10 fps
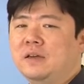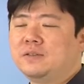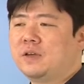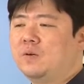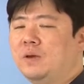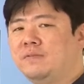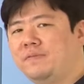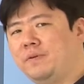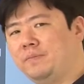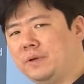So even
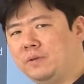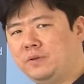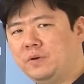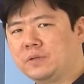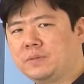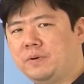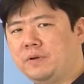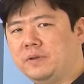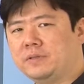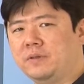if you build your
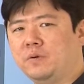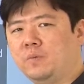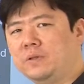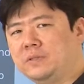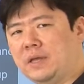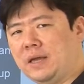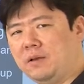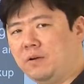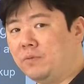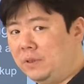experience on the ones that
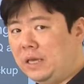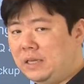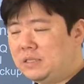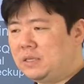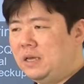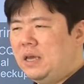are released,